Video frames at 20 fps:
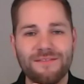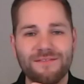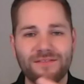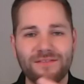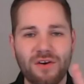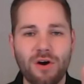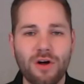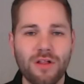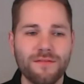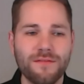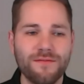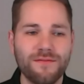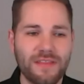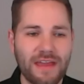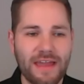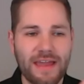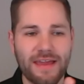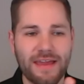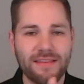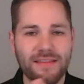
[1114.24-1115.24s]
if all of
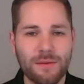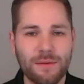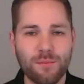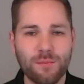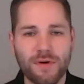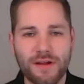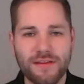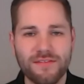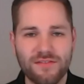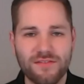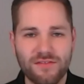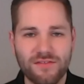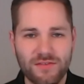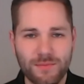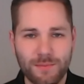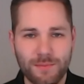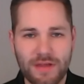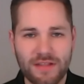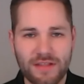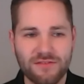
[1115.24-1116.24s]
that Bryson
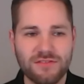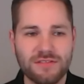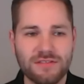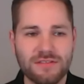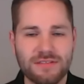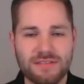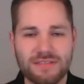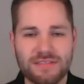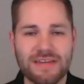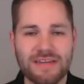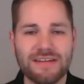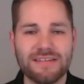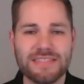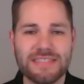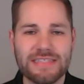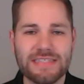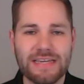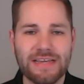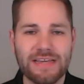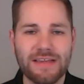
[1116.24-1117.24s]
just mentioned
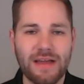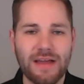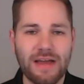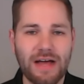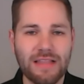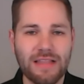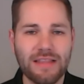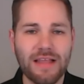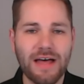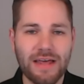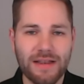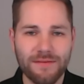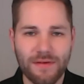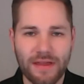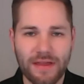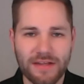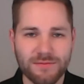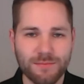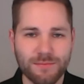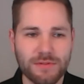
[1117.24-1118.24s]
sounds like a lot of
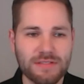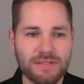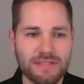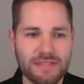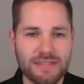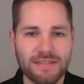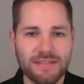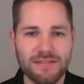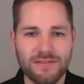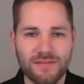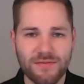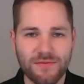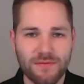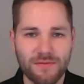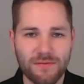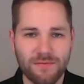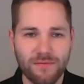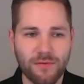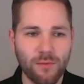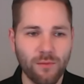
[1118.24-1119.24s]
expertise
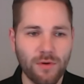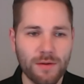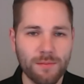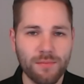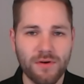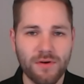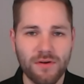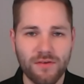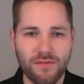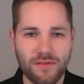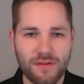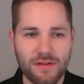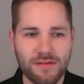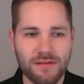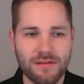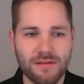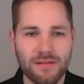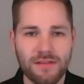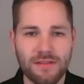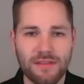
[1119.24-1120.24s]
for one
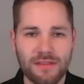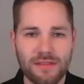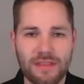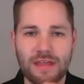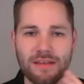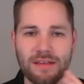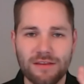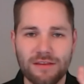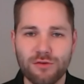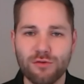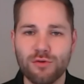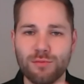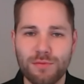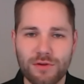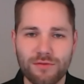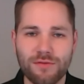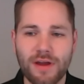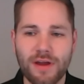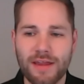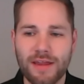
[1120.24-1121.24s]
person, then you would
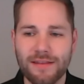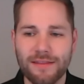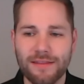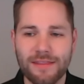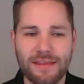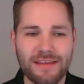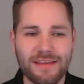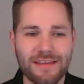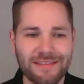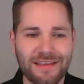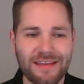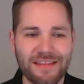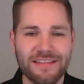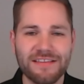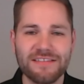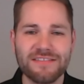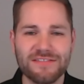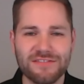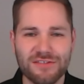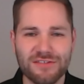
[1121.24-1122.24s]
be right in thinking that
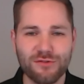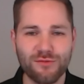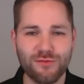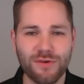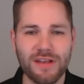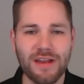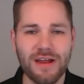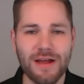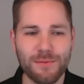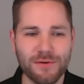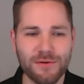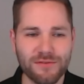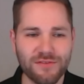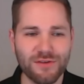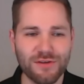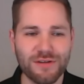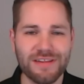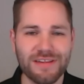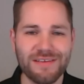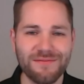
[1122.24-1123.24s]
this is a great
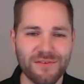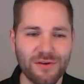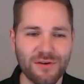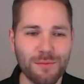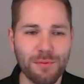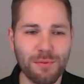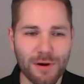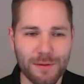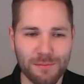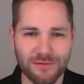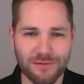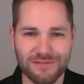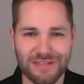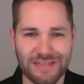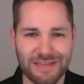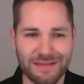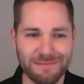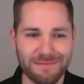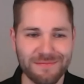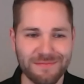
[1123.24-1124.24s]
opportunity for a purple
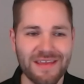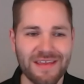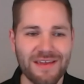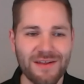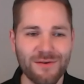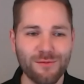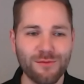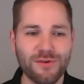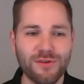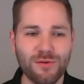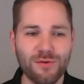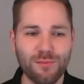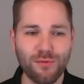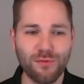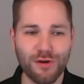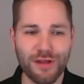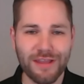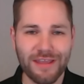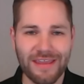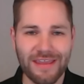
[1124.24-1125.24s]
team where you
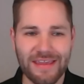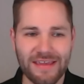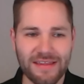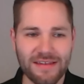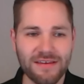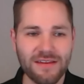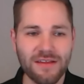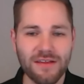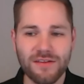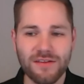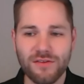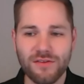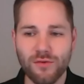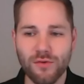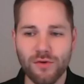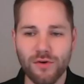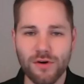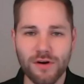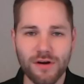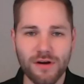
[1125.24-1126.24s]
bring in
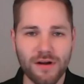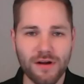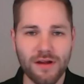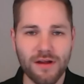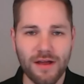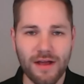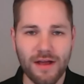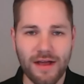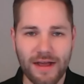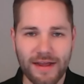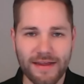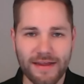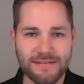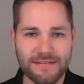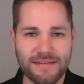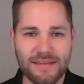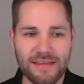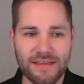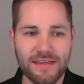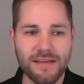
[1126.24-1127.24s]
your
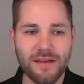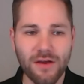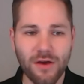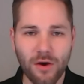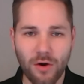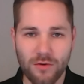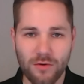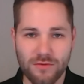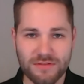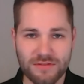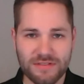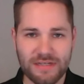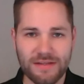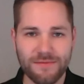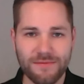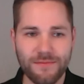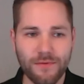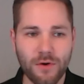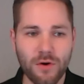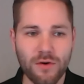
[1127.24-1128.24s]
IT,
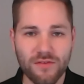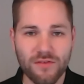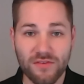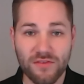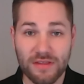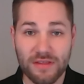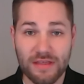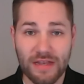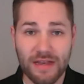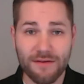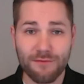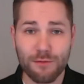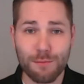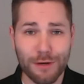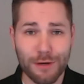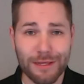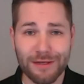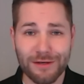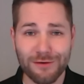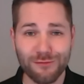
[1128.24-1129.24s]
OT folks, get
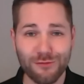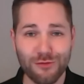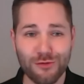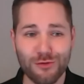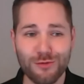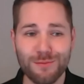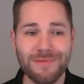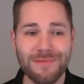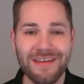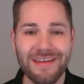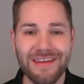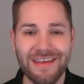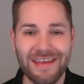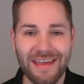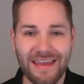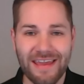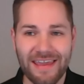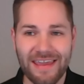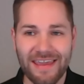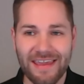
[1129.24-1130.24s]
everybody in a room,
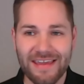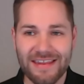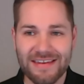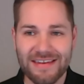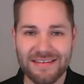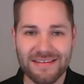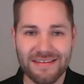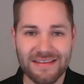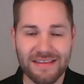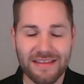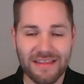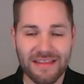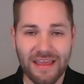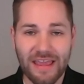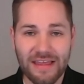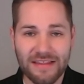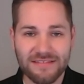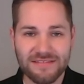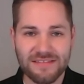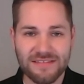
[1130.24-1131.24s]
and
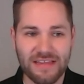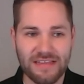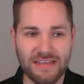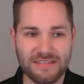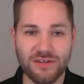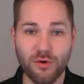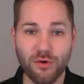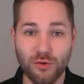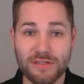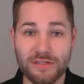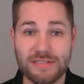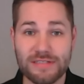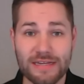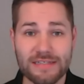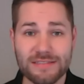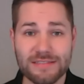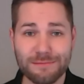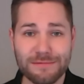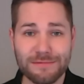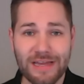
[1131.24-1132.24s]
it's going to
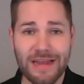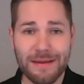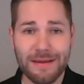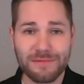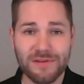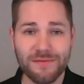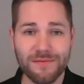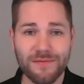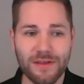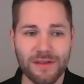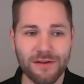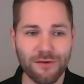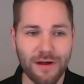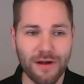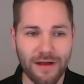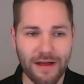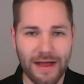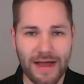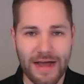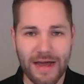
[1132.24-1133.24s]
take some time to figure
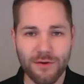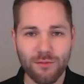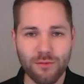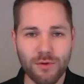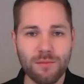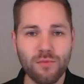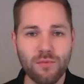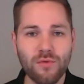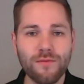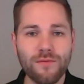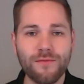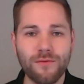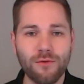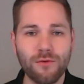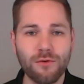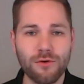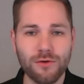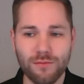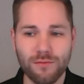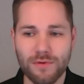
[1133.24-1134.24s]
out how do we move
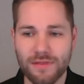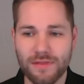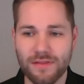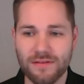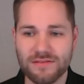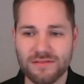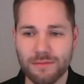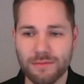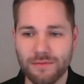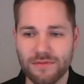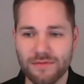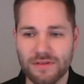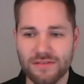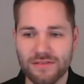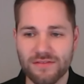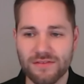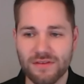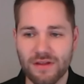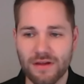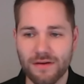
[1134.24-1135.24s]
forward with some of
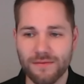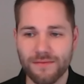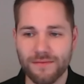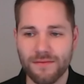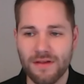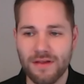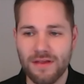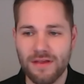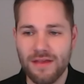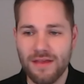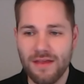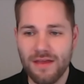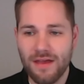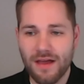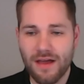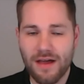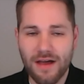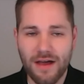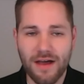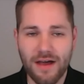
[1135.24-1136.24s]
this stuff.
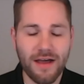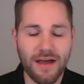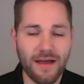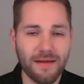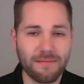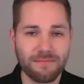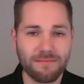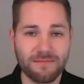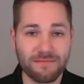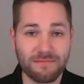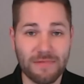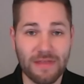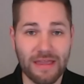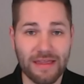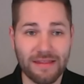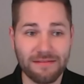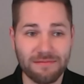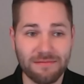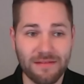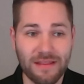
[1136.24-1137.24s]
And
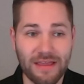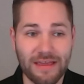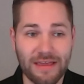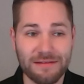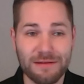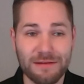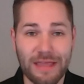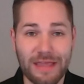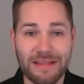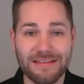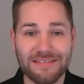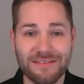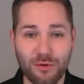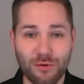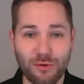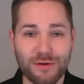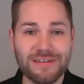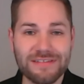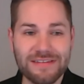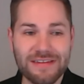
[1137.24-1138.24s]
it's
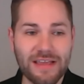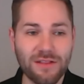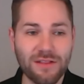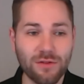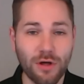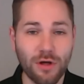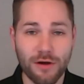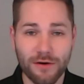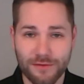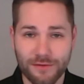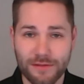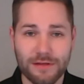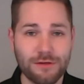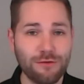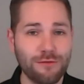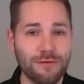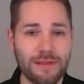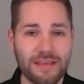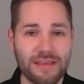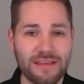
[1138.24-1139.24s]
going to take longer than
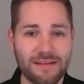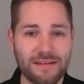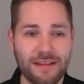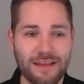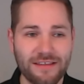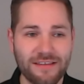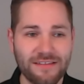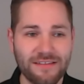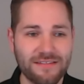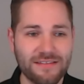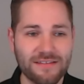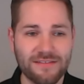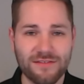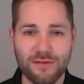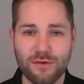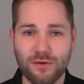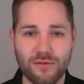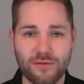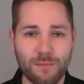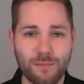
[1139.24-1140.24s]
you think it is. This
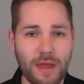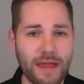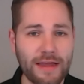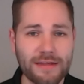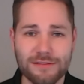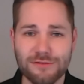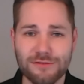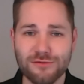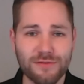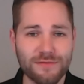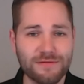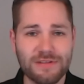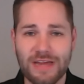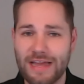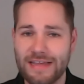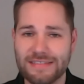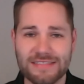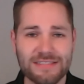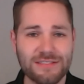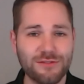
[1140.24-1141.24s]
goes back and sort of
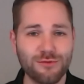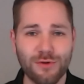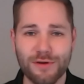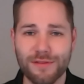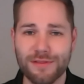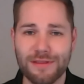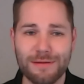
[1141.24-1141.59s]
ties into our